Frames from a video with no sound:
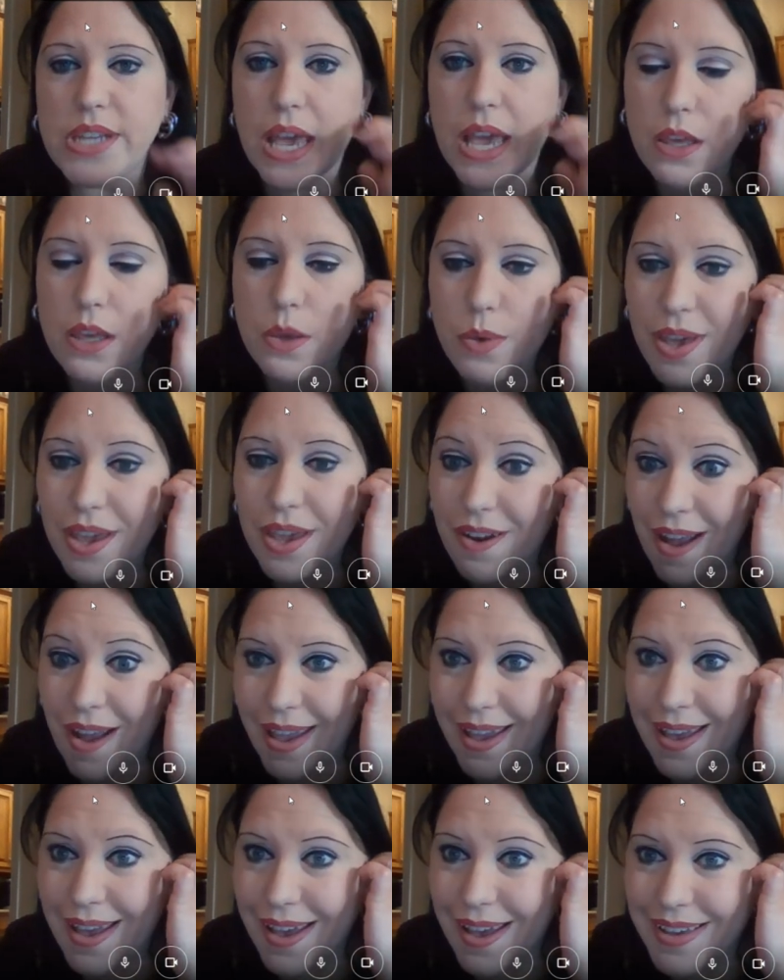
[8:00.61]
take you here. Hi
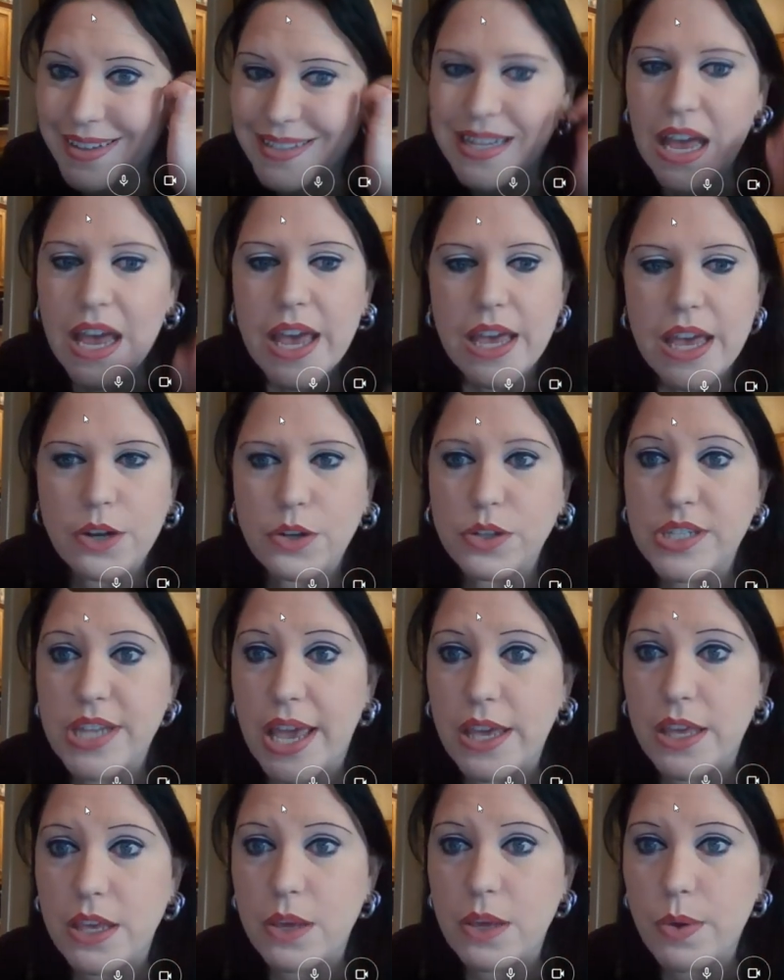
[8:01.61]
guys. It'll
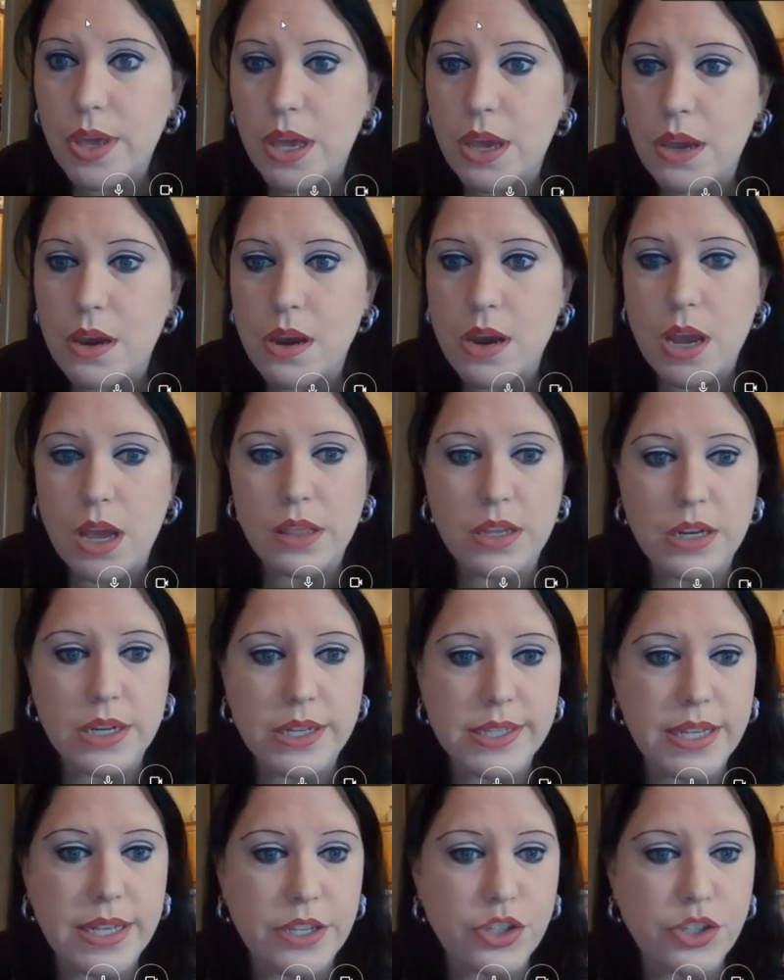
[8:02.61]
take you here and then
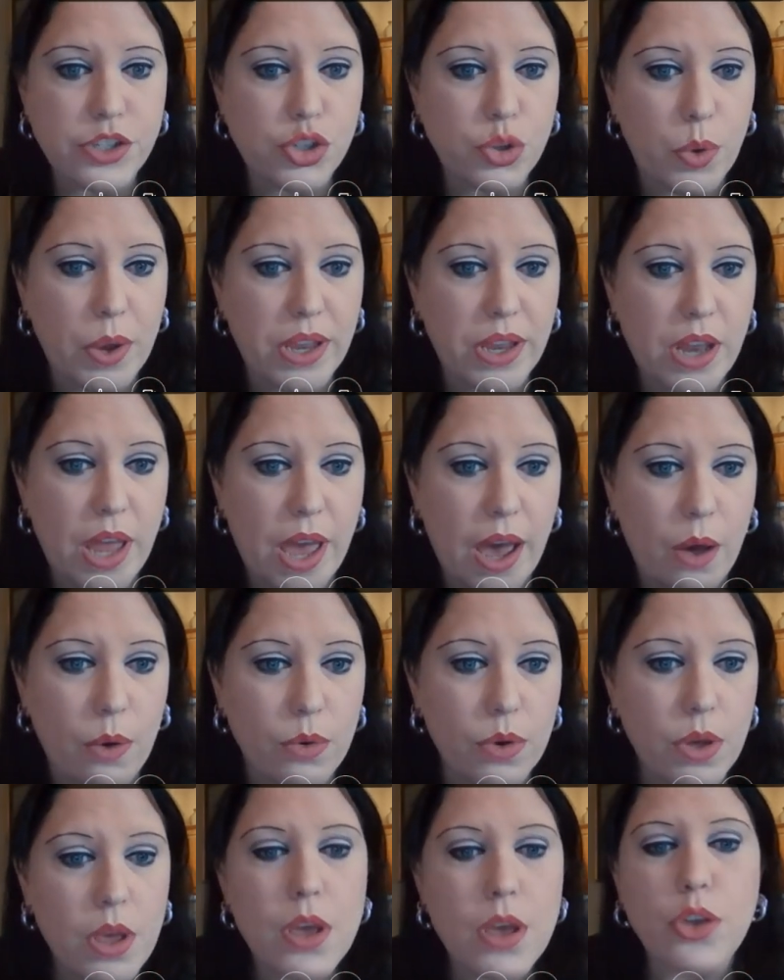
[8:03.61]
it says join now.
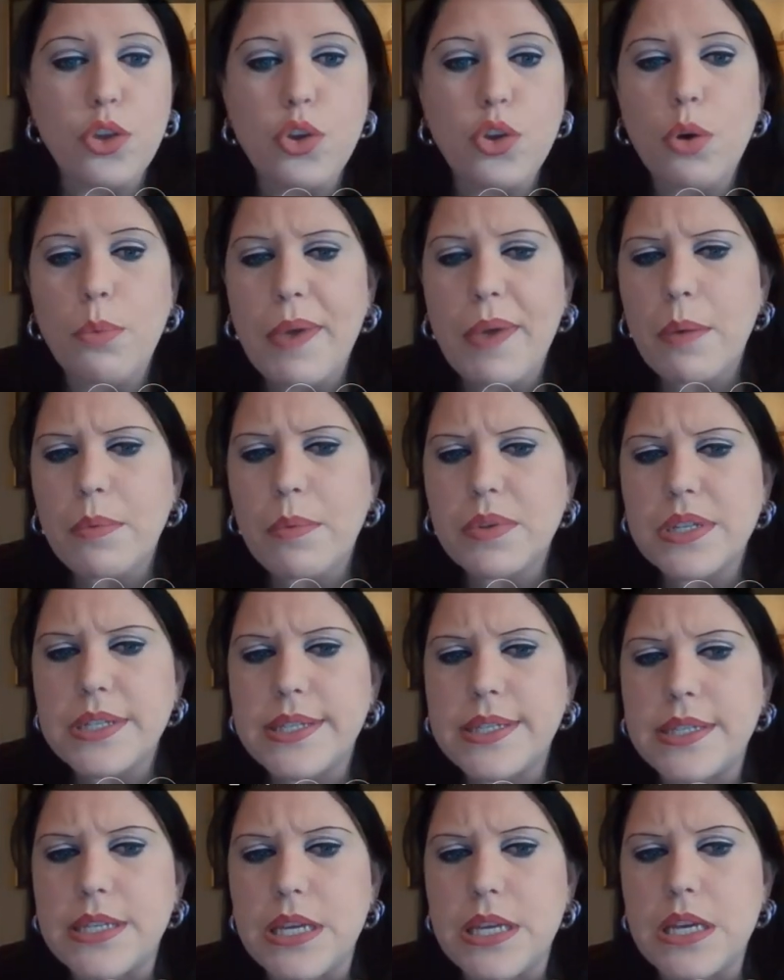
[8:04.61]
You'll be able to
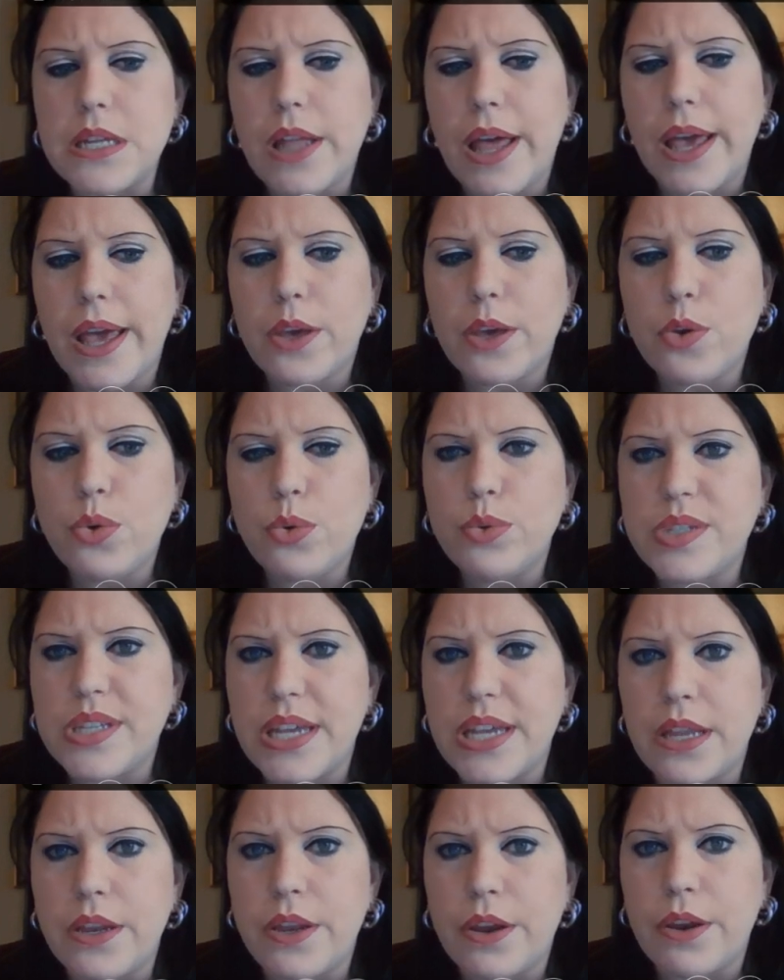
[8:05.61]
see like who's
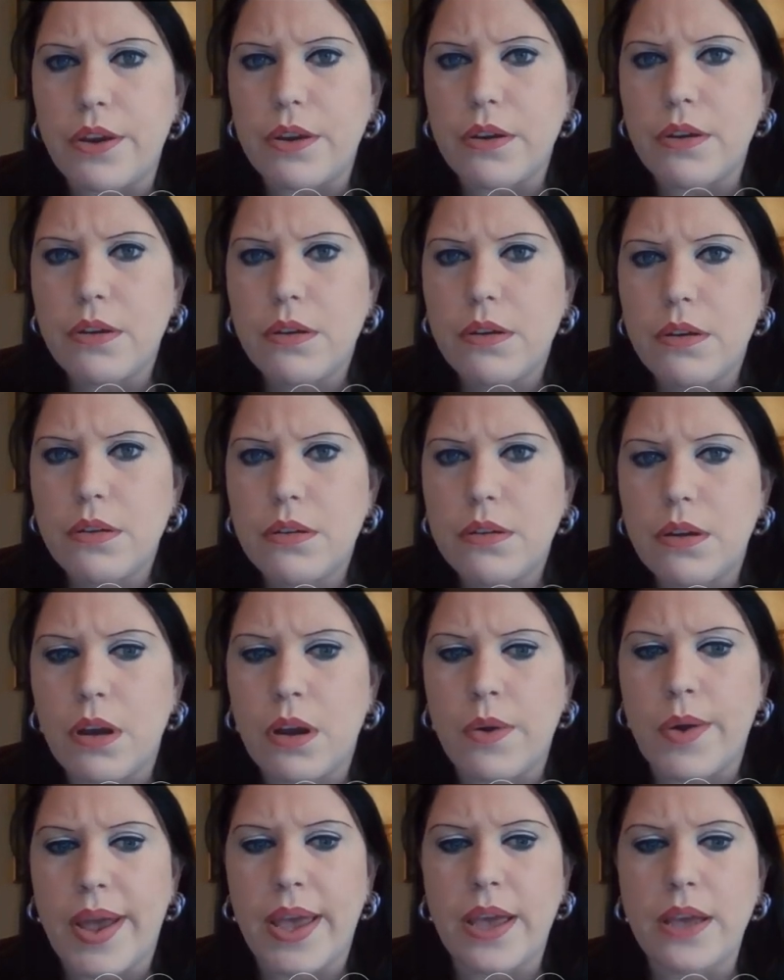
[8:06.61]
in here.
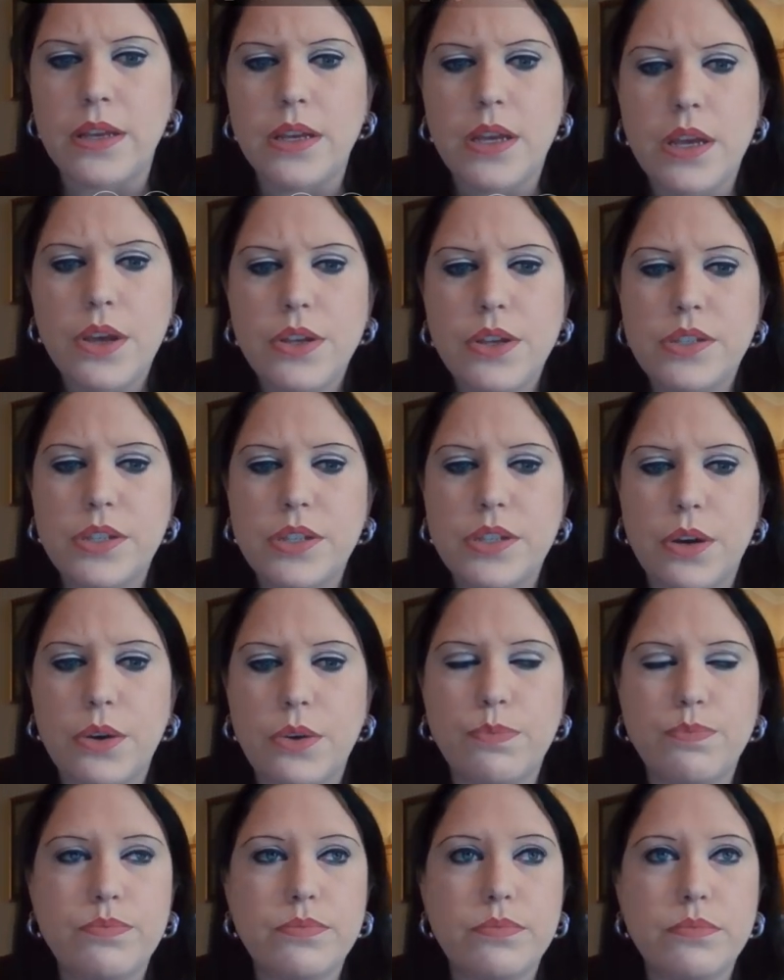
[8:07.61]
All right.
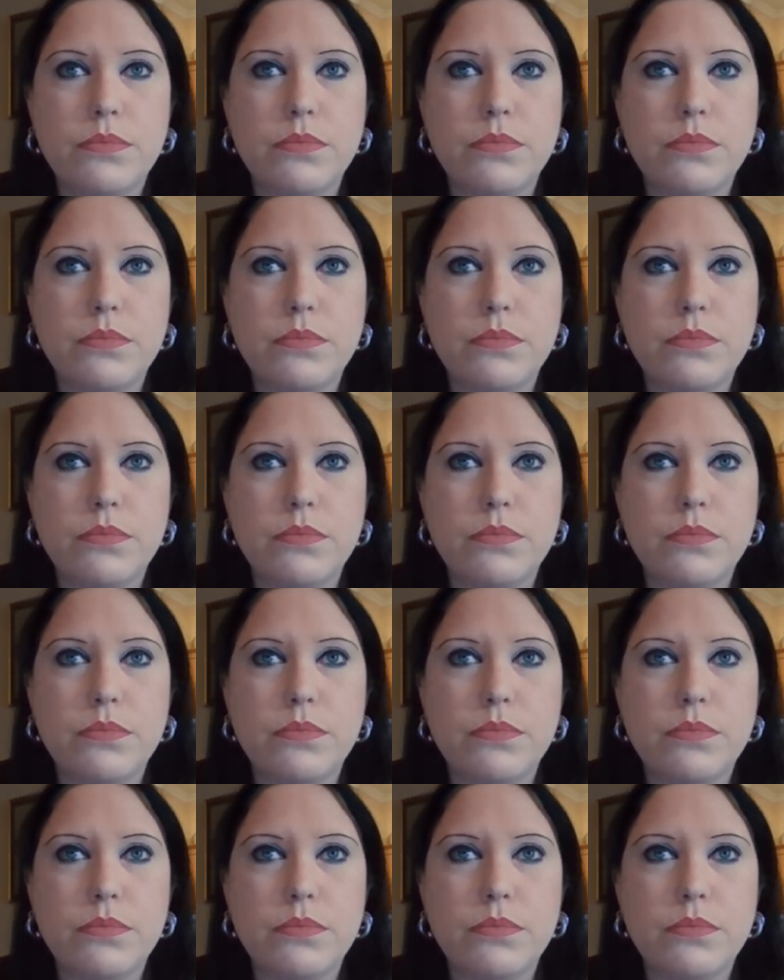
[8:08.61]
So